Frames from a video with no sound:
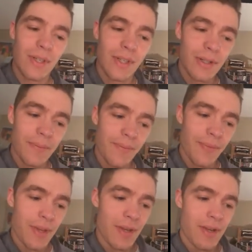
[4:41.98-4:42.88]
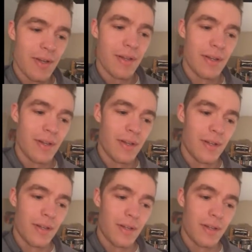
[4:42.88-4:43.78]

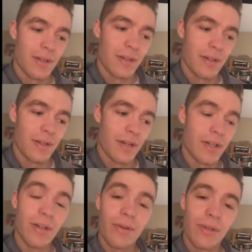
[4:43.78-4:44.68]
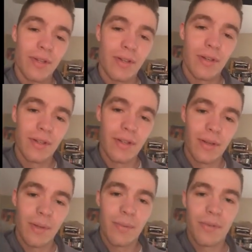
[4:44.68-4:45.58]
I know that there are a
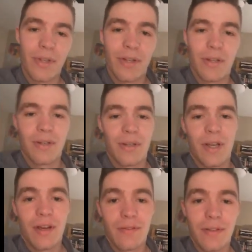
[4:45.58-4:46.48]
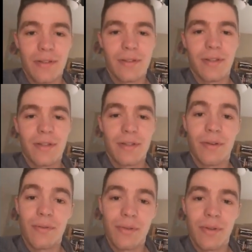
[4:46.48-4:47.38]
lot of people that have this that
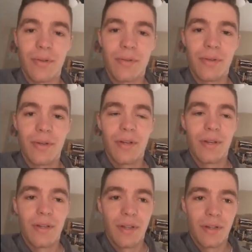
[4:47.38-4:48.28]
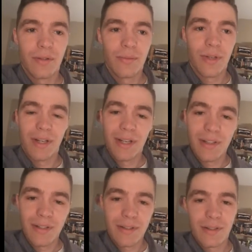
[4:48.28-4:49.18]
don't know what it
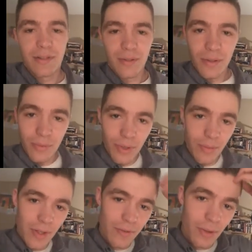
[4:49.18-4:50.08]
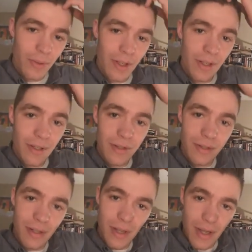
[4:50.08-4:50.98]
is, don't know what emetophobia
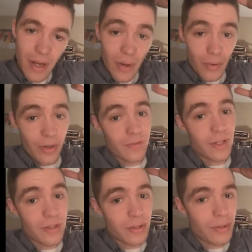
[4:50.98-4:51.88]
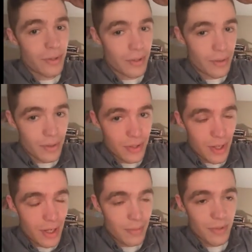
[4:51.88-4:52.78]
is, or if they do, they're too
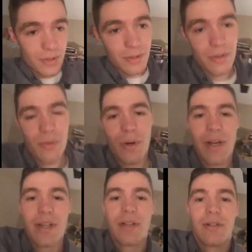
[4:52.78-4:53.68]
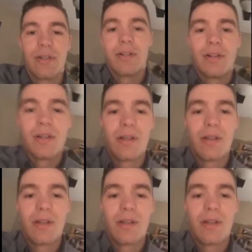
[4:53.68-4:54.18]
ashamed or quiet or